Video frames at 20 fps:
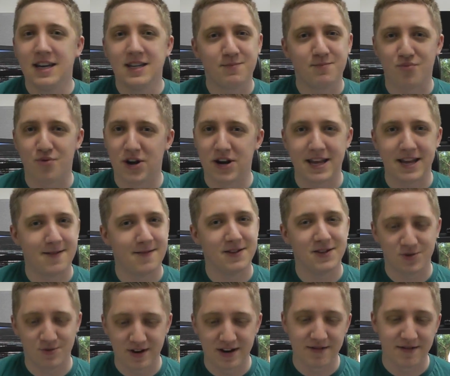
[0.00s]
It's brilliant.
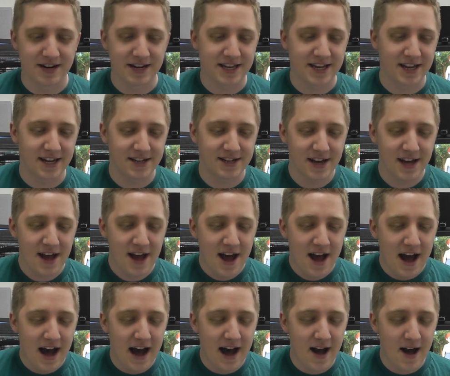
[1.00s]
It's really, really good.
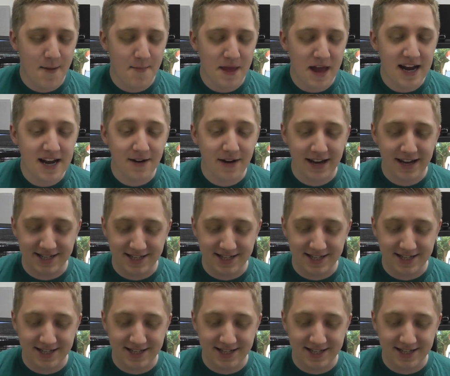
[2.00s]
Anyway,